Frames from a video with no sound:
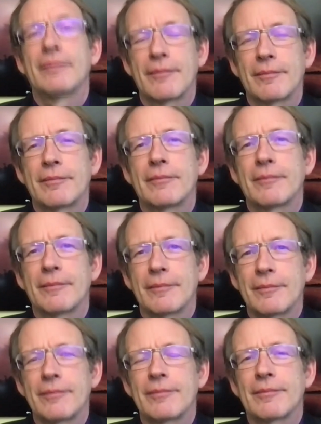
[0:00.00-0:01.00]

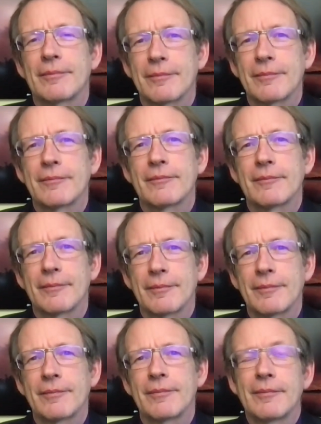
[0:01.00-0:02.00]

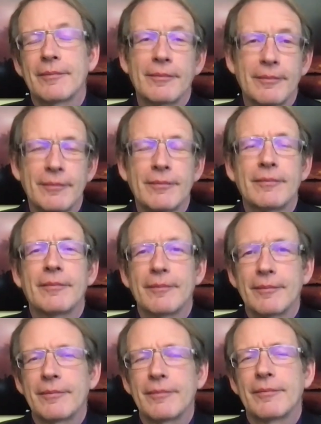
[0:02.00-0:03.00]

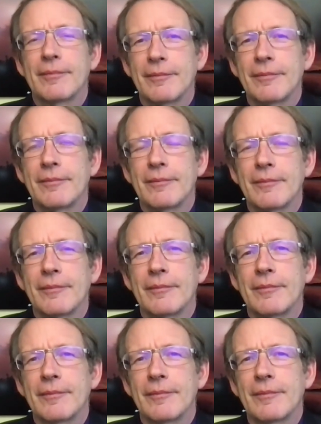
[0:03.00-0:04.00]

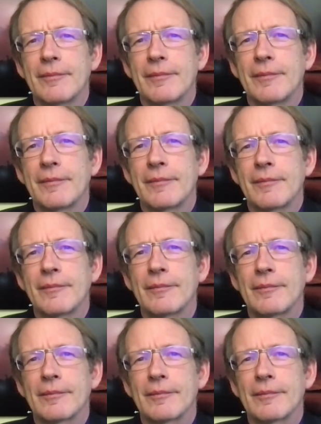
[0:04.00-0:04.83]
[no speech]